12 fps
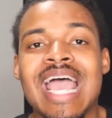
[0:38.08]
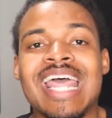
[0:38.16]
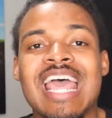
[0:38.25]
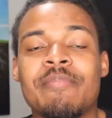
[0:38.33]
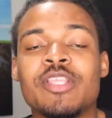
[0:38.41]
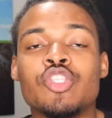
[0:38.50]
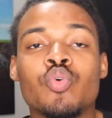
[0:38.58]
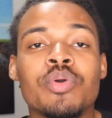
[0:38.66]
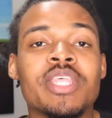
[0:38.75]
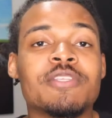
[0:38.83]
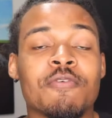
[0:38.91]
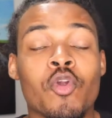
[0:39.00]
and I've been doing
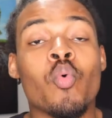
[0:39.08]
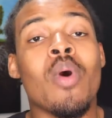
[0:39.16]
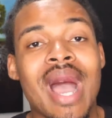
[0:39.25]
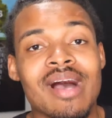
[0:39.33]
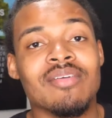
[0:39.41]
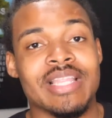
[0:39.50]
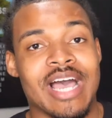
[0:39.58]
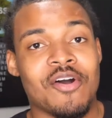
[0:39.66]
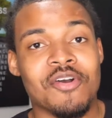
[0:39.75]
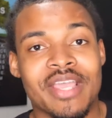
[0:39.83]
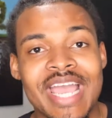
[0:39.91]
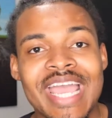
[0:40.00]
this for a while now,
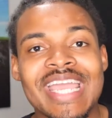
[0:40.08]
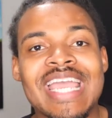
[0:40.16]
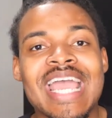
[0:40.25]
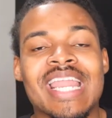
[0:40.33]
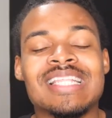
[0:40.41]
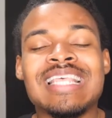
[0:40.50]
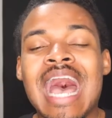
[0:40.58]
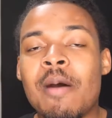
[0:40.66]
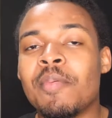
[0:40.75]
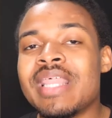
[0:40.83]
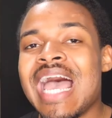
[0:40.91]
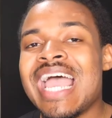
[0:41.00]
okay? And on
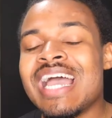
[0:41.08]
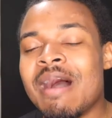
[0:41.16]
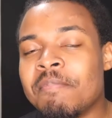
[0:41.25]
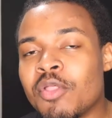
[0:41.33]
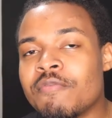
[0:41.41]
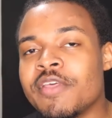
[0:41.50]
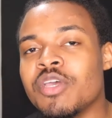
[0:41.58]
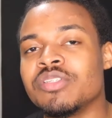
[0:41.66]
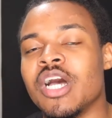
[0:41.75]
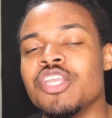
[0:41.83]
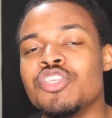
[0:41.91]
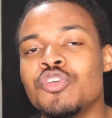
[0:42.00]
top of that, I upload videos
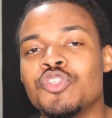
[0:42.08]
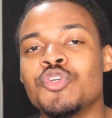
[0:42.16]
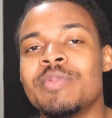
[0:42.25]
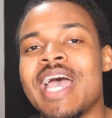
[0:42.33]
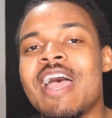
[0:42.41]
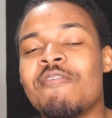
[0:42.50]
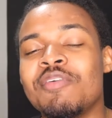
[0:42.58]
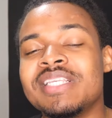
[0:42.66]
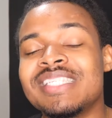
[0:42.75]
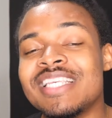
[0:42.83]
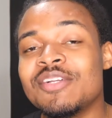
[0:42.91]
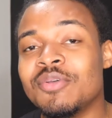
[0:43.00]
on YouTube every
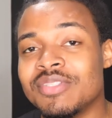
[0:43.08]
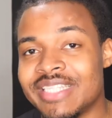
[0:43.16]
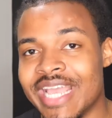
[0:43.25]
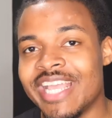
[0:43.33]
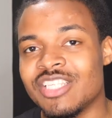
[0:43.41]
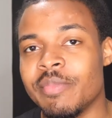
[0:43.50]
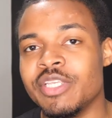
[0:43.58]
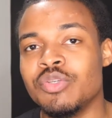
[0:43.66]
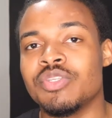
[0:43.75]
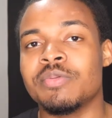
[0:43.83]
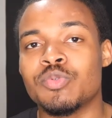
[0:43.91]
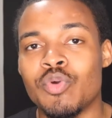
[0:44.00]
single day, so make sure you
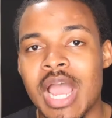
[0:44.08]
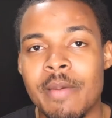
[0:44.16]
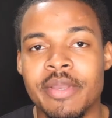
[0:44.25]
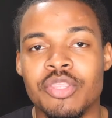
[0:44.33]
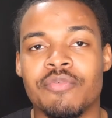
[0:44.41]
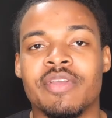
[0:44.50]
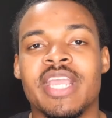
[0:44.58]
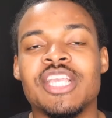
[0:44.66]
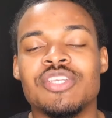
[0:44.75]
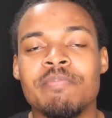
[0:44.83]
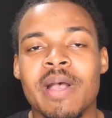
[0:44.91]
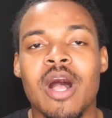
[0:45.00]
subscribe and hit the
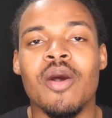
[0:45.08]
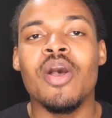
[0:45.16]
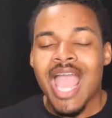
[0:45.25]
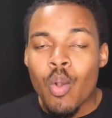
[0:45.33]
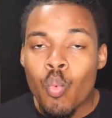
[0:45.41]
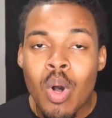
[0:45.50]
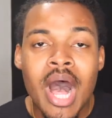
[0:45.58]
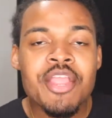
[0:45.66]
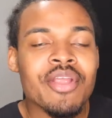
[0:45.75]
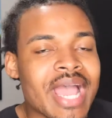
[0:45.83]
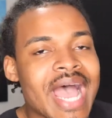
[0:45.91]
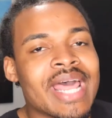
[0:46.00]
notification bell. And while
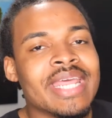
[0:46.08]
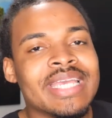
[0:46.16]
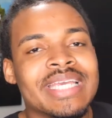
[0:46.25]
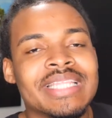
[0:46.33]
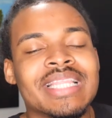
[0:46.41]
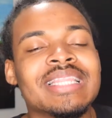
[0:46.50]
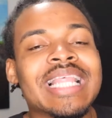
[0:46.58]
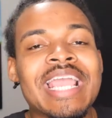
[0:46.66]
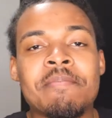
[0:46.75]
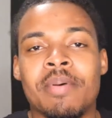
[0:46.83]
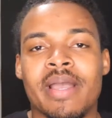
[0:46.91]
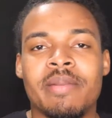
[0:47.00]
you're at it, hit the
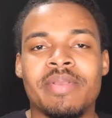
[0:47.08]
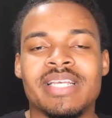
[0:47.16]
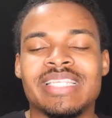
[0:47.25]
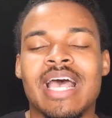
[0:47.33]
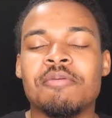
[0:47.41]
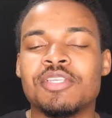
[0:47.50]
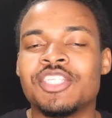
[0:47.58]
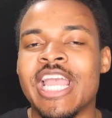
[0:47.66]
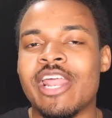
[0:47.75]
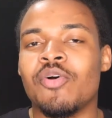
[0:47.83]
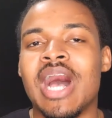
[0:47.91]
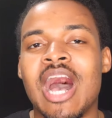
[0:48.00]
like button because it helps the
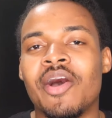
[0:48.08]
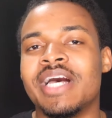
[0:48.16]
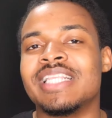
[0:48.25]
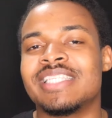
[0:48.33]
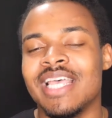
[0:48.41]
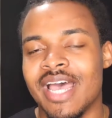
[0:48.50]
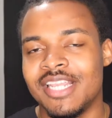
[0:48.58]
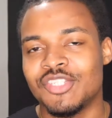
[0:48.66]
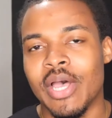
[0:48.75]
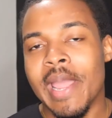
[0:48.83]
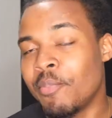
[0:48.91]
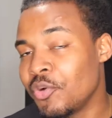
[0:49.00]
channel out a ton,
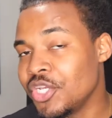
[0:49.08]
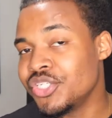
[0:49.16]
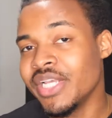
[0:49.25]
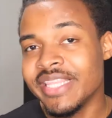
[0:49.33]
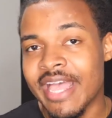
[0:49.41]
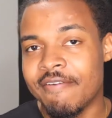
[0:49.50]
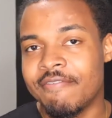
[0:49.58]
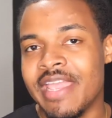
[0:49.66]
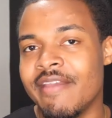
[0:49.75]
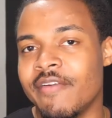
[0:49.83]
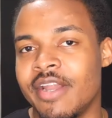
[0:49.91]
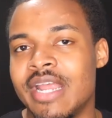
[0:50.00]
so I appreciate that
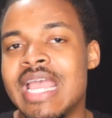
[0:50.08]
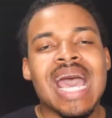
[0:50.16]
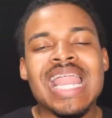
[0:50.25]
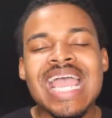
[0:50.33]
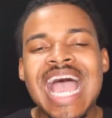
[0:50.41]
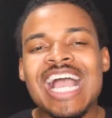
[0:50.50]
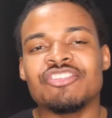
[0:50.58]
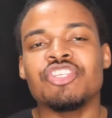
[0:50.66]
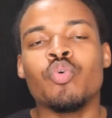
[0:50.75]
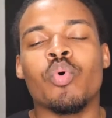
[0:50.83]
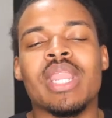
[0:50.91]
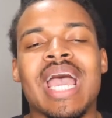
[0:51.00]
favor. And I
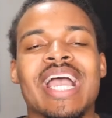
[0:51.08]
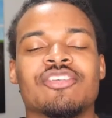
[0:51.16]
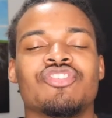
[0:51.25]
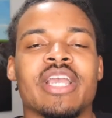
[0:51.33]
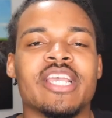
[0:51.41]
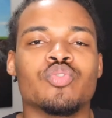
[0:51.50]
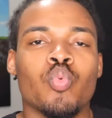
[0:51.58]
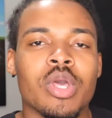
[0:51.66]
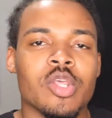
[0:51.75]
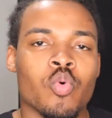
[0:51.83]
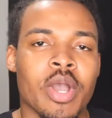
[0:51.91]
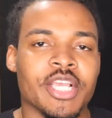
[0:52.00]
actually want to ask you guys
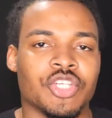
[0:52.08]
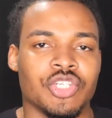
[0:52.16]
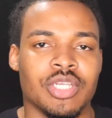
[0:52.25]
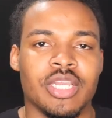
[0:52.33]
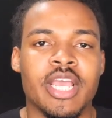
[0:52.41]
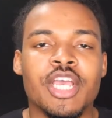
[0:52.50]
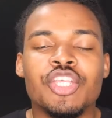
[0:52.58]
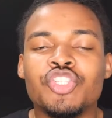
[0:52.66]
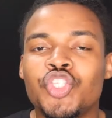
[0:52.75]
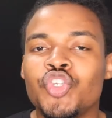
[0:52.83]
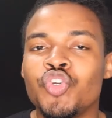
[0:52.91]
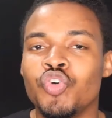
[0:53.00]
one question.
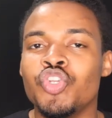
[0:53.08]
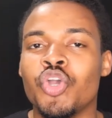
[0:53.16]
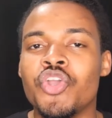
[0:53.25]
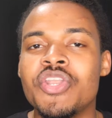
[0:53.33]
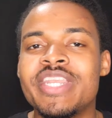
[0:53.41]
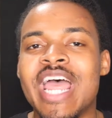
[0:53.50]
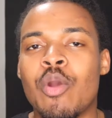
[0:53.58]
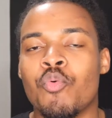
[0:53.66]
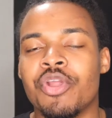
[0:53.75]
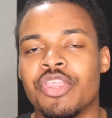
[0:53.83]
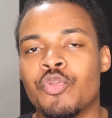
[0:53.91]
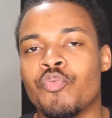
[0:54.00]
Do you know your net
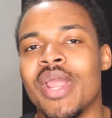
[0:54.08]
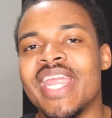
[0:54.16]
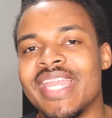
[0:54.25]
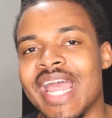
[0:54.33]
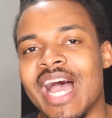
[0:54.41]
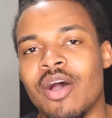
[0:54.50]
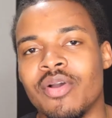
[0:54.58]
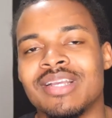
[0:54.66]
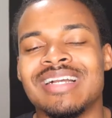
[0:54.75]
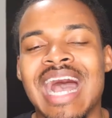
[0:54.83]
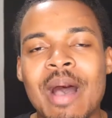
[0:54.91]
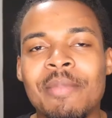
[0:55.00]
worth right now?
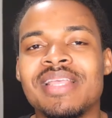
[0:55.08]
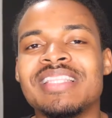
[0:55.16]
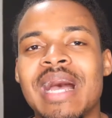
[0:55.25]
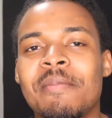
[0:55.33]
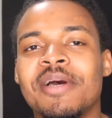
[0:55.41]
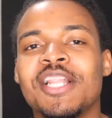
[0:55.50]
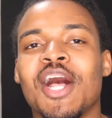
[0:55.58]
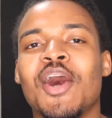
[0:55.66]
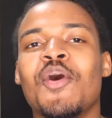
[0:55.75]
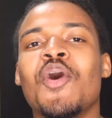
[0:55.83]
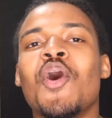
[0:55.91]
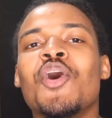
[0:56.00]
Comment down
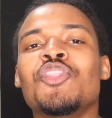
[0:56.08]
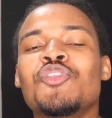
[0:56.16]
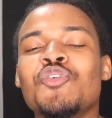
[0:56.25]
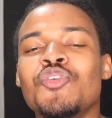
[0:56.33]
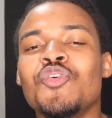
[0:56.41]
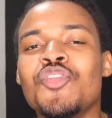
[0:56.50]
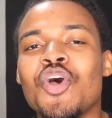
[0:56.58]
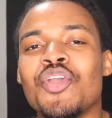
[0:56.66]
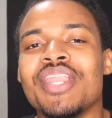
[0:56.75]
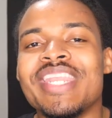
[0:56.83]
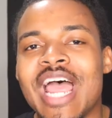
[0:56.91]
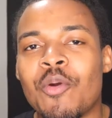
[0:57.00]
below do you know
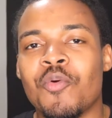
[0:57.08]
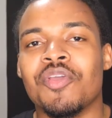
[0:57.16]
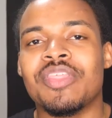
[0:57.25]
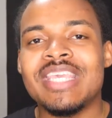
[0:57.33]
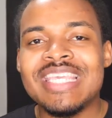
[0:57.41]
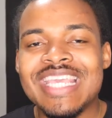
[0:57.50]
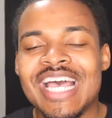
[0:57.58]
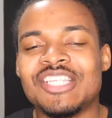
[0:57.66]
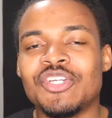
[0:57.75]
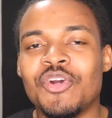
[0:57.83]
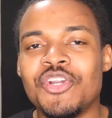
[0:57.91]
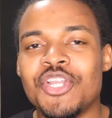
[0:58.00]
your net worth?
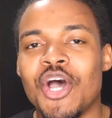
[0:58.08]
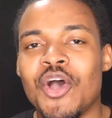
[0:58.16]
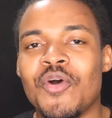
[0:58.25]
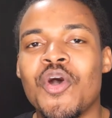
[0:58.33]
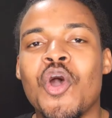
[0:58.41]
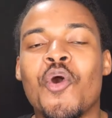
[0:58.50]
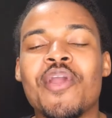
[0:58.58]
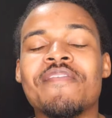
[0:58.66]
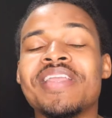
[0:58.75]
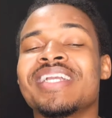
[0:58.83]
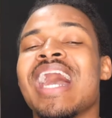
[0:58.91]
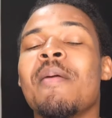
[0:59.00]
Yes or no? Or
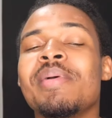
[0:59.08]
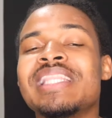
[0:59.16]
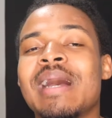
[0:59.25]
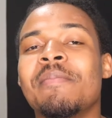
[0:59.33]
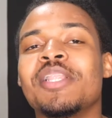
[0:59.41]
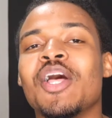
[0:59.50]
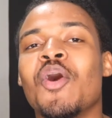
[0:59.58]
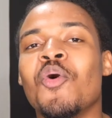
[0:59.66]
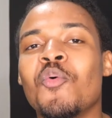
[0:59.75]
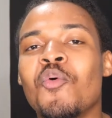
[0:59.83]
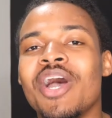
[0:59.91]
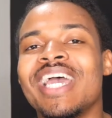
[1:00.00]
even comment down below
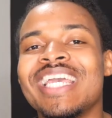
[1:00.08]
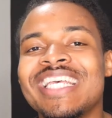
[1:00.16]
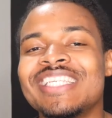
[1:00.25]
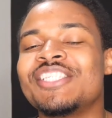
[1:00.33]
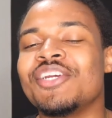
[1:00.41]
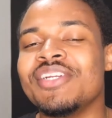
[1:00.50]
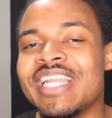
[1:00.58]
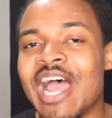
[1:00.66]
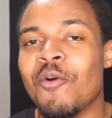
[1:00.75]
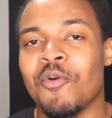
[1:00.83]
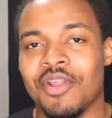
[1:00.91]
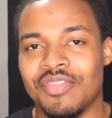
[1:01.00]
what is your
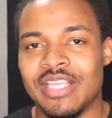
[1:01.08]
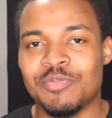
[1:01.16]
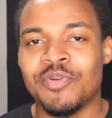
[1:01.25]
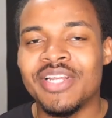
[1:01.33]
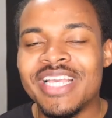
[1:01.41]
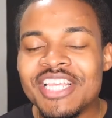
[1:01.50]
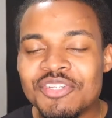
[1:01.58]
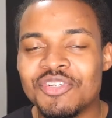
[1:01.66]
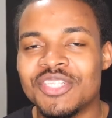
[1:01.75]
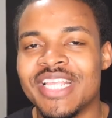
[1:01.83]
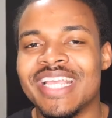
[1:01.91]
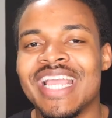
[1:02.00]
net worth? That's pretty
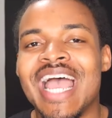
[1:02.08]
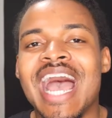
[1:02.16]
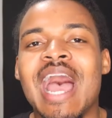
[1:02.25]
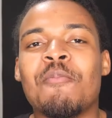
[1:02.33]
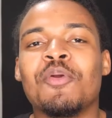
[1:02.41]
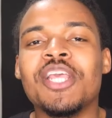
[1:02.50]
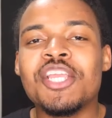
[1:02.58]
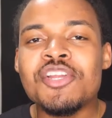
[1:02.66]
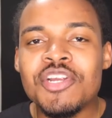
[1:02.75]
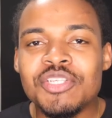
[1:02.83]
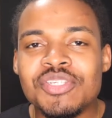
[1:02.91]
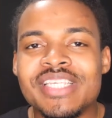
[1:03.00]
interesting. I'm really
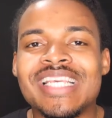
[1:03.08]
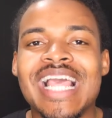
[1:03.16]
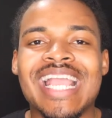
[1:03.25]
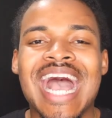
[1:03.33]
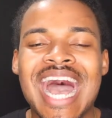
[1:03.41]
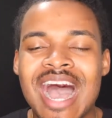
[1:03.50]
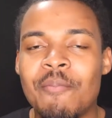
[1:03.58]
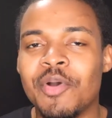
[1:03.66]
curious to see like how